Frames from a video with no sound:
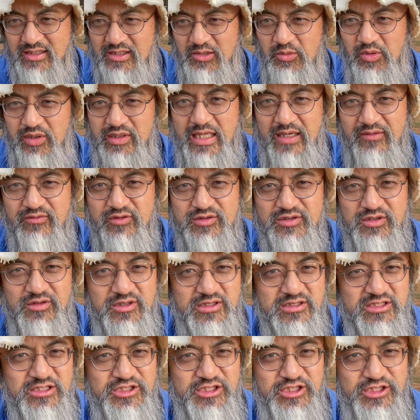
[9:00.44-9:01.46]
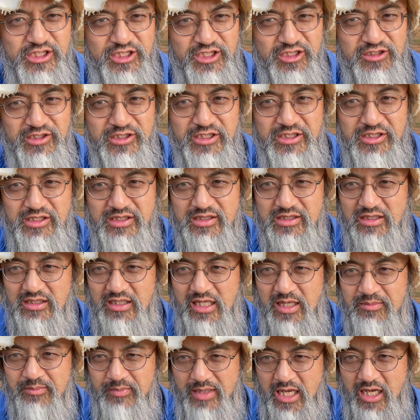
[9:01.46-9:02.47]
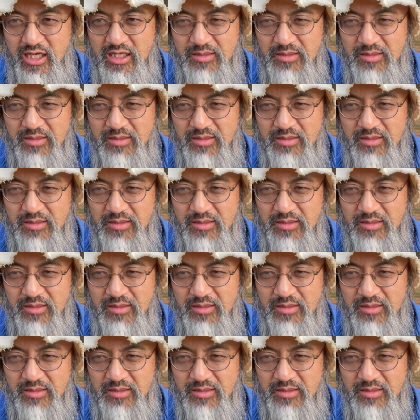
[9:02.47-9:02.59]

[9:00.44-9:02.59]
Whatever chili, I